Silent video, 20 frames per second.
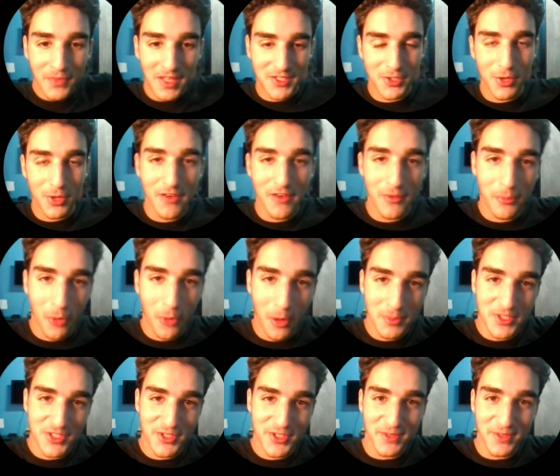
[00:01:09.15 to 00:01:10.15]
And so I have a
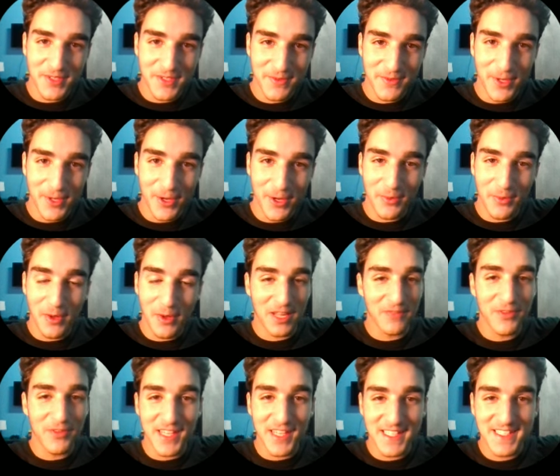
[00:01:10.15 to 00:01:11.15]
promise to you in this video. I'll
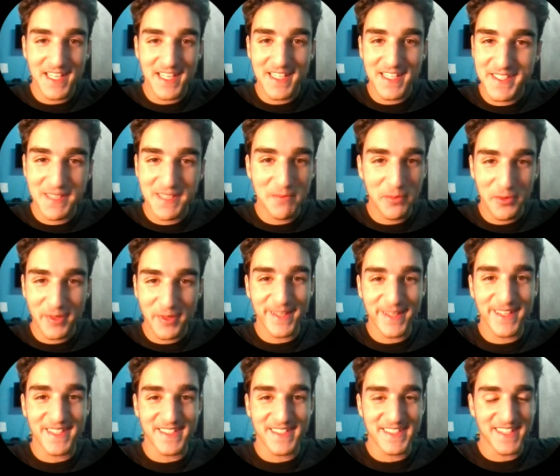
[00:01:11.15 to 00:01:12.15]
give you the 10 simple
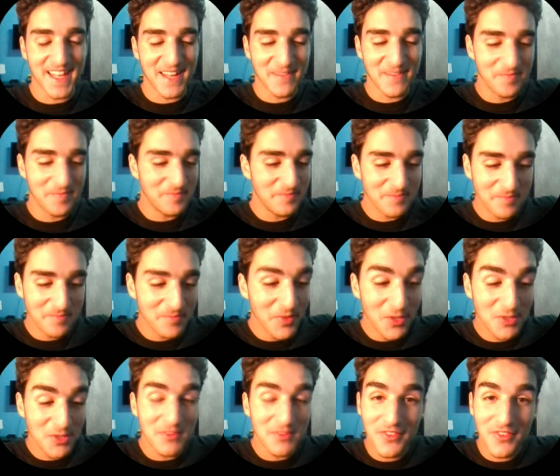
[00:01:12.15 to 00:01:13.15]
things that
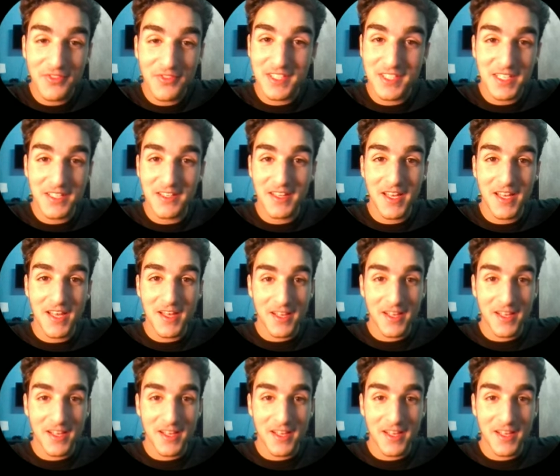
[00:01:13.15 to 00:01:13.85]
built me 15,